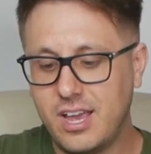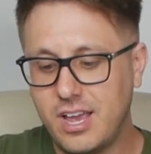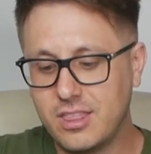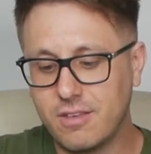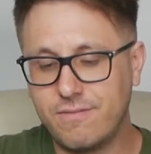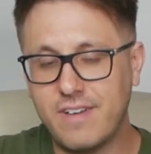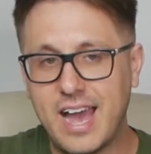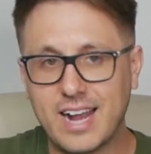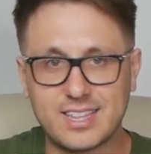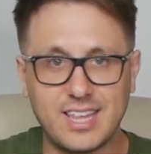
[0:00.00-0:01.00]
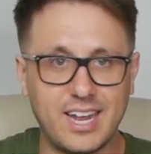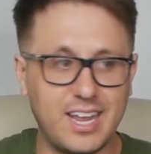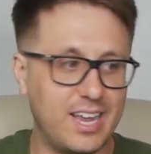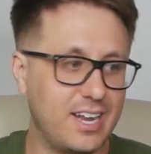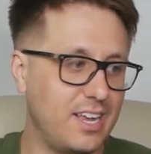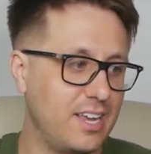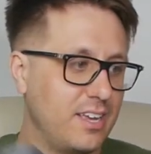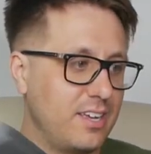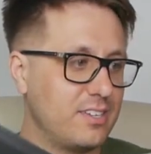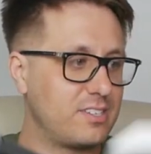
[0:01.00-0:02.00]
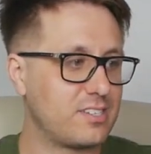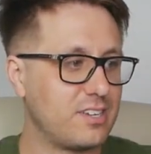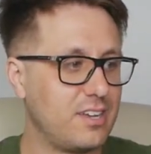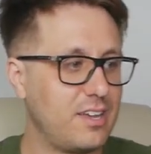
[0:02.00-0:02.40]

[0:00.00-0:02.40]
and the fact that it is